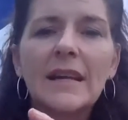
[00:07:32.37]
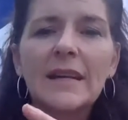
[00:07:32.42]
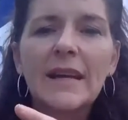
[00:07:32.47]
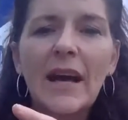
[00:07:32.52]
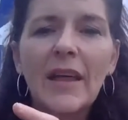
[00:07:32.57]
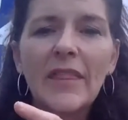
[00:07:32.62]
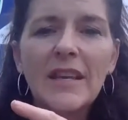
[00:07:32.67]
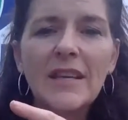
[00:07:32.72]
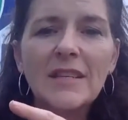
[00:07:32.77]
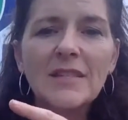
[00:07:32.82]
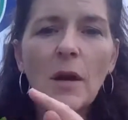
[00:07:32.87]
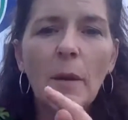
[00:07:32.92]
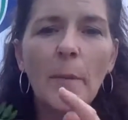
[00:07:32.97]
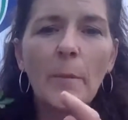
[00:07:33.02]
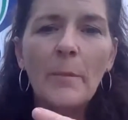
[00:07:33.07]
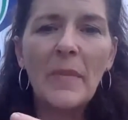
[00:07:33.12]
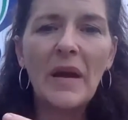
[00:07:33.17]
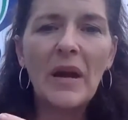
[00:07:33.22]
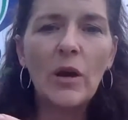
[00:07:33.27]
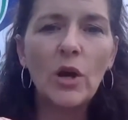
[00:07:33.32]
Now, these are
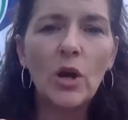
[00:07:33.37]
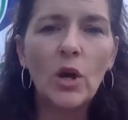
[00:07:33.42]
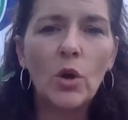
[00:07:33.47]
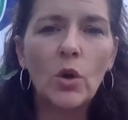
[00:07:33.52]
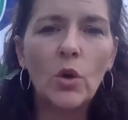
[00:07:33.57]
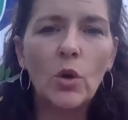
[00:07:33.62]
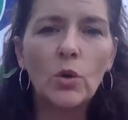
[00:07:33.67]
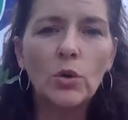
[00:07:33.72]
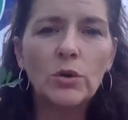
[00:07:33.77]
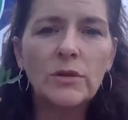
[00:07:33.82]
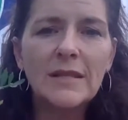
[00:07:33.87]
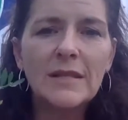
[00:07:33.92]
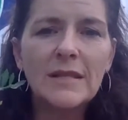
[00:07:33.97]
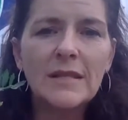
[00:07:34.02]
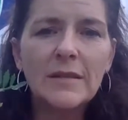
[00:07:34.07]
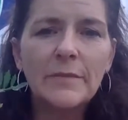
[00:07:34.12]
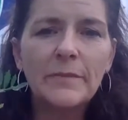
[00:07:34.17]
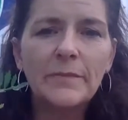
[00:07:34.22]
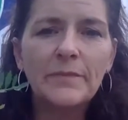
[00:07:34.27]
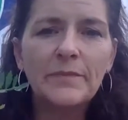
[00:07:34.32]
marigolds.